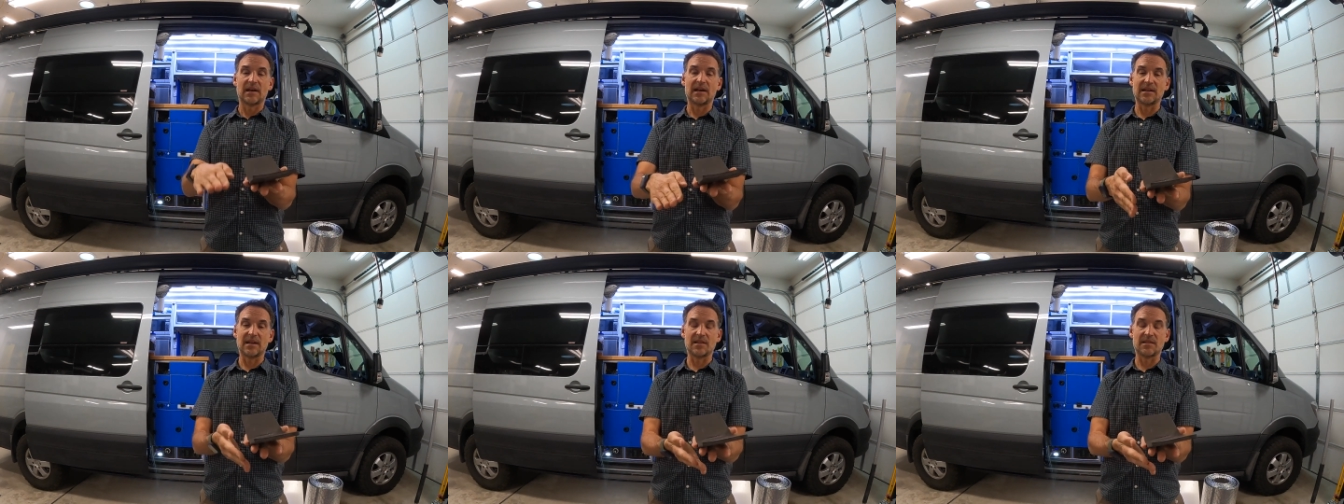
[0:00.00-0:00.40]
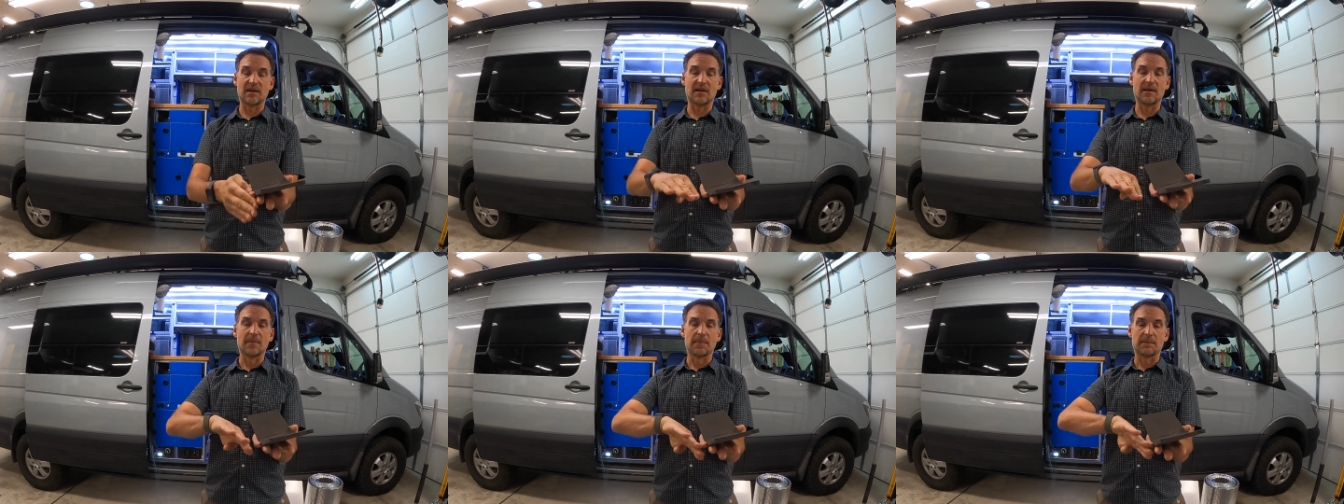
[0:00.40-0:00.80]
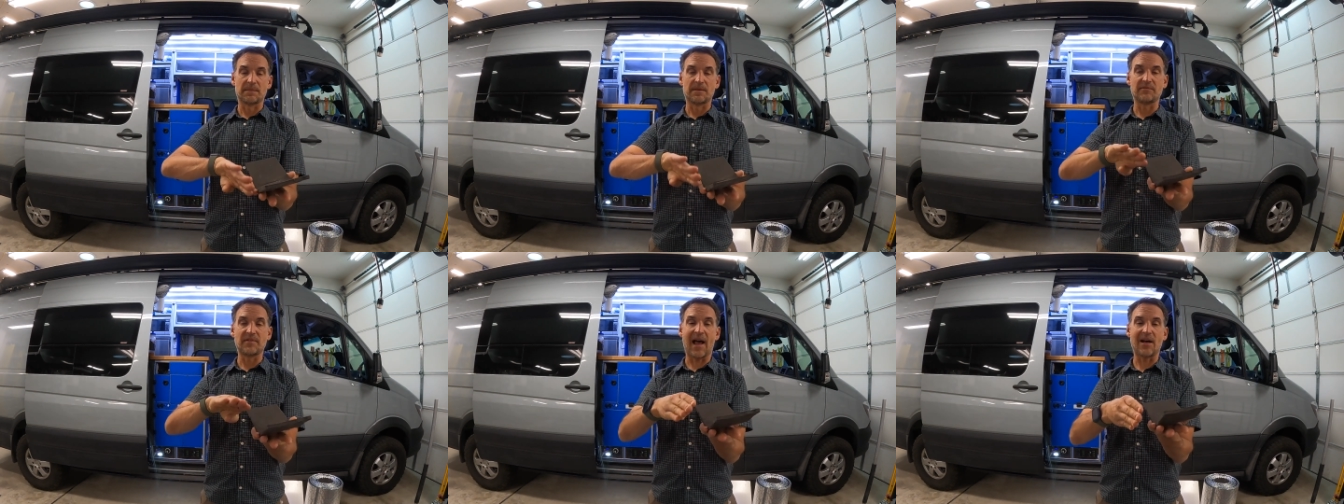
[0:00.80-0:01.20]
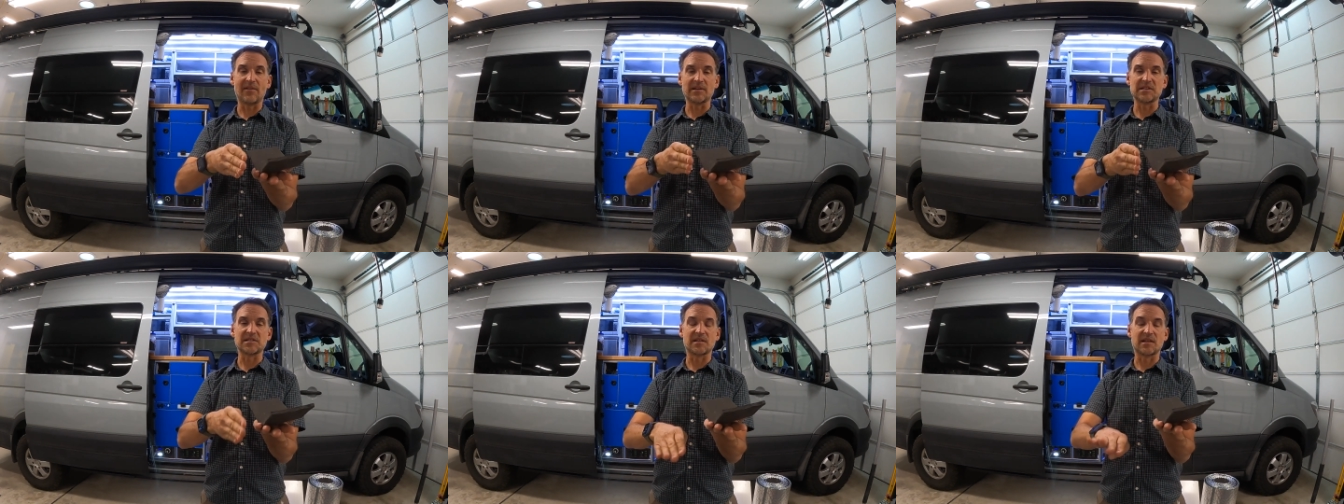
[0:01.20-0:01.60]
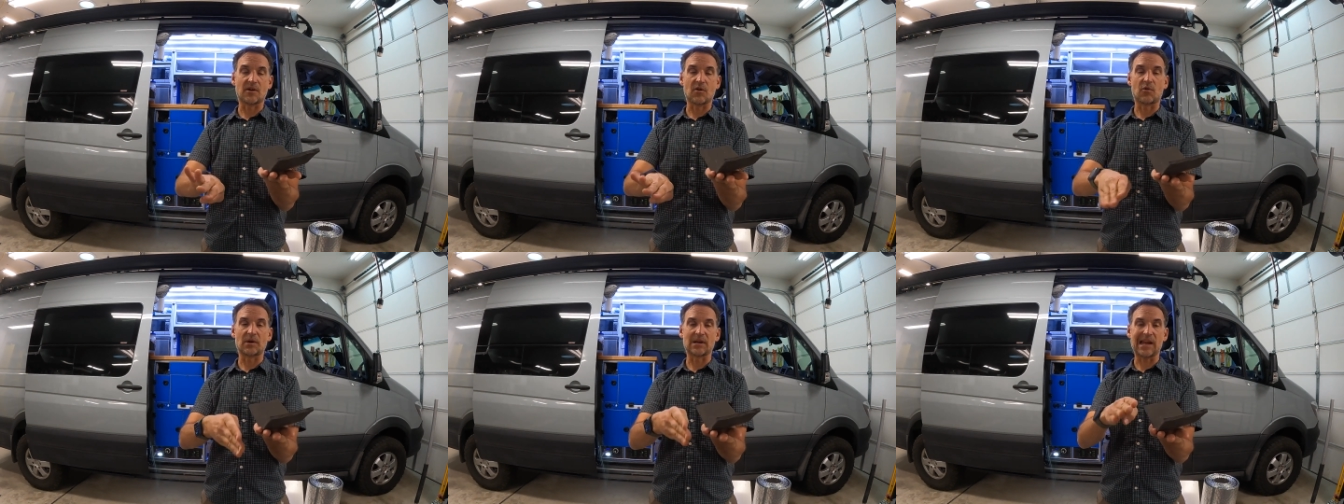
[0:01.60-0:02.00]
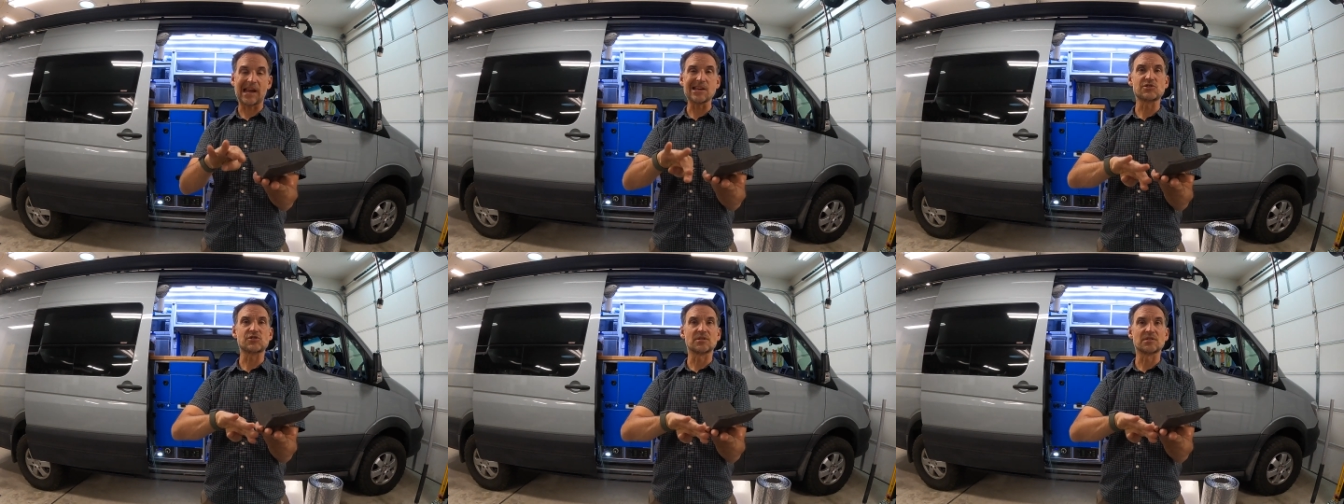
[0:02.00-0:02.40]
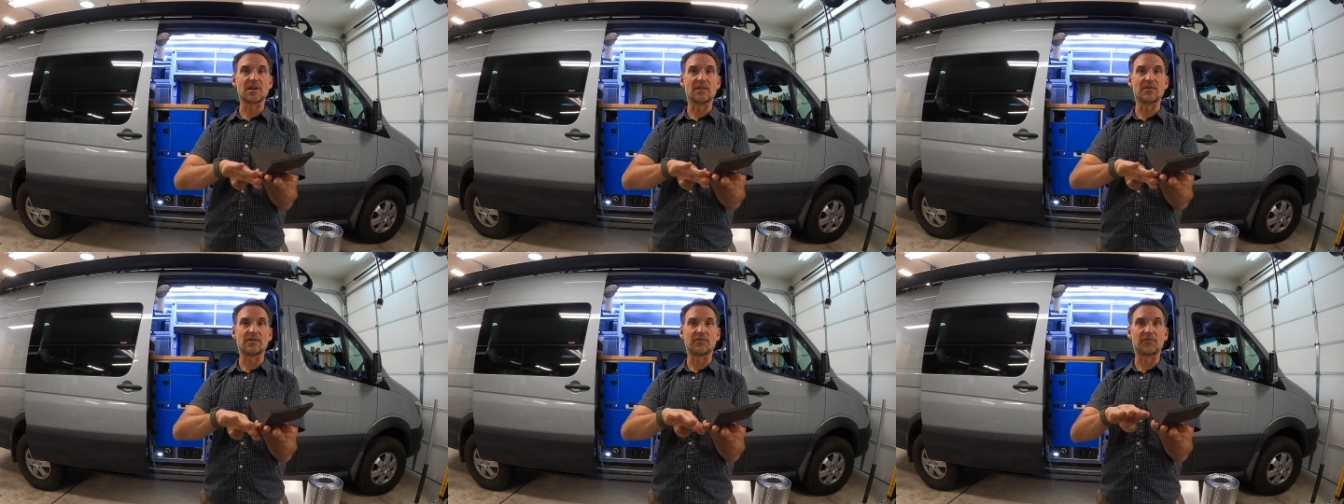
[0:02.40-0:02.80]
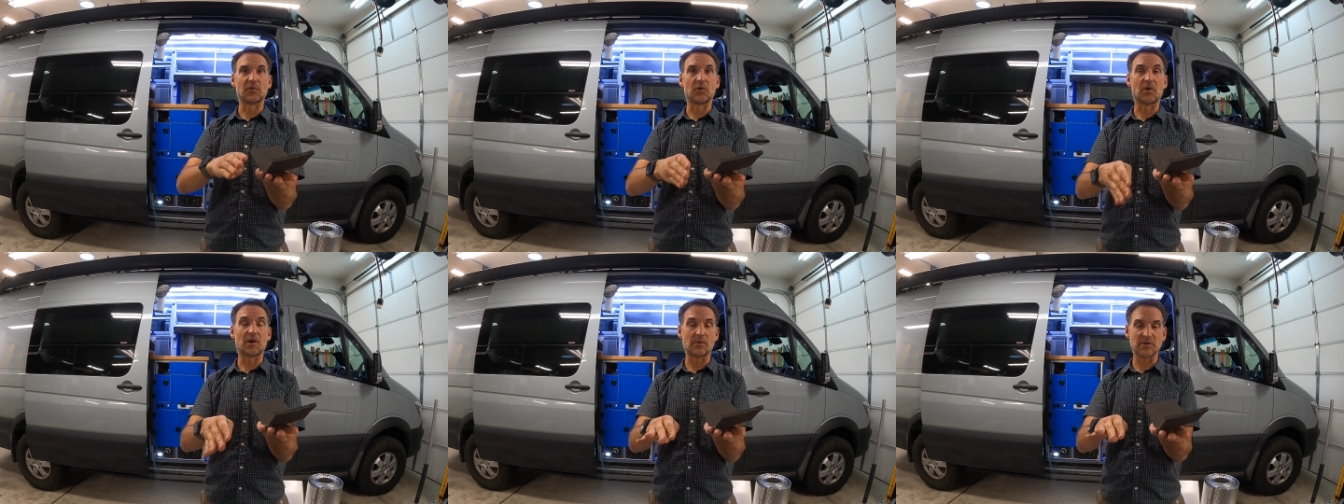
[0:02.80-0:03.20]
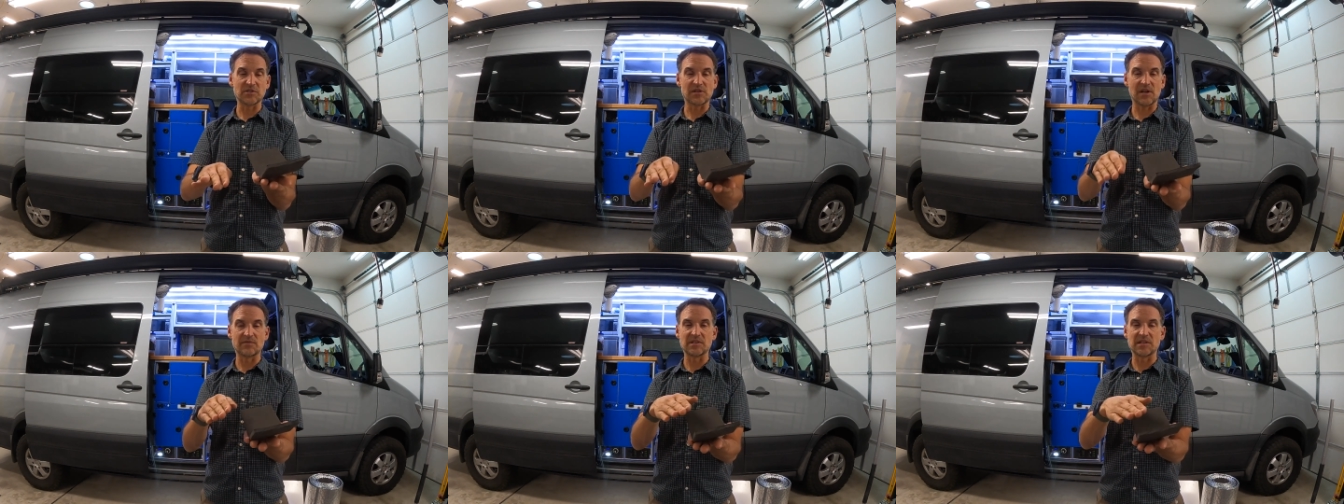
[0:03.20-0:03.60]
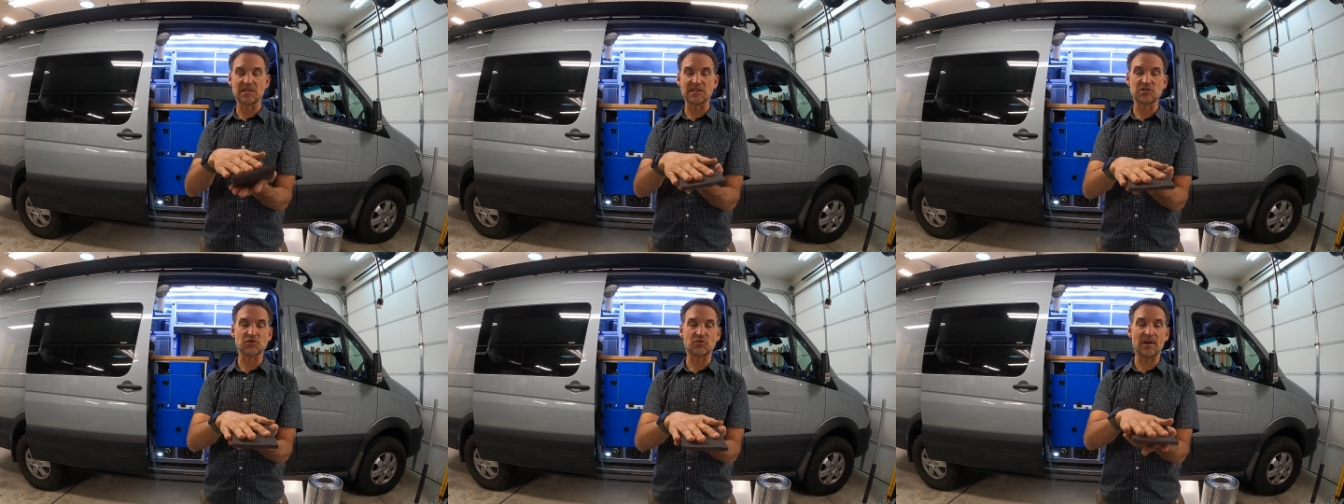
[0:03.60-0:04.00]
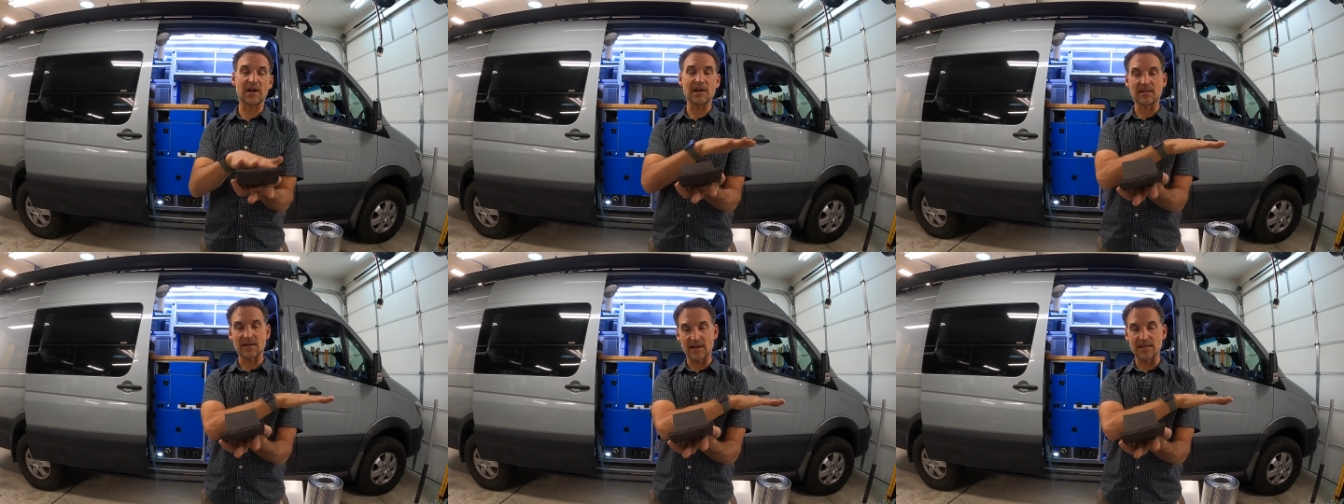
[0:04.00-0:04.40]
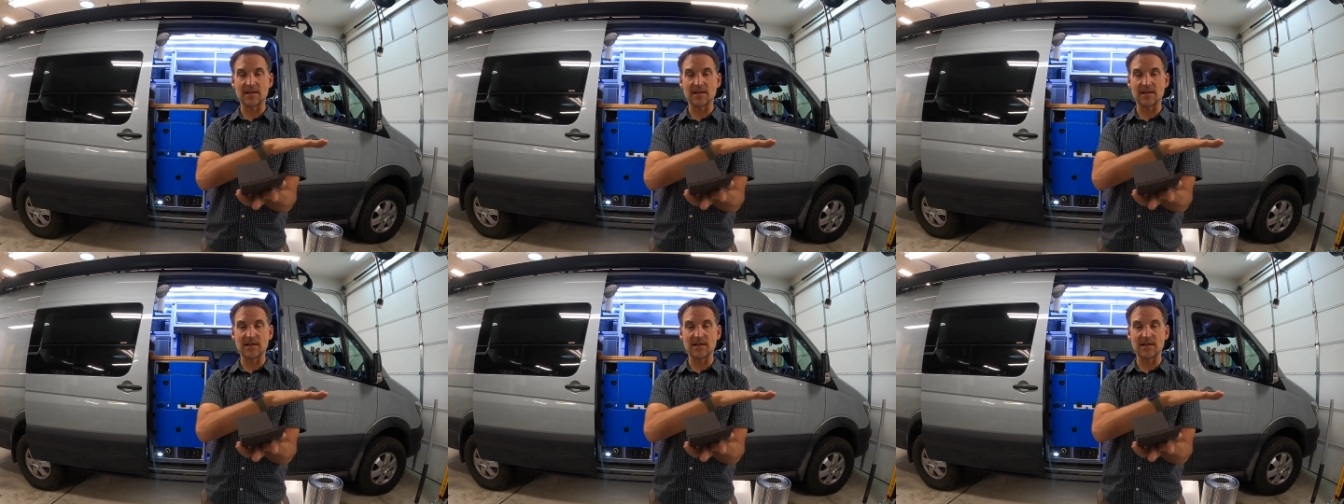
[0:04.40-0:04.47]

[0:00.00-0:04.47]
and then the valleys and the corrugations on the floor, which gives it its strength.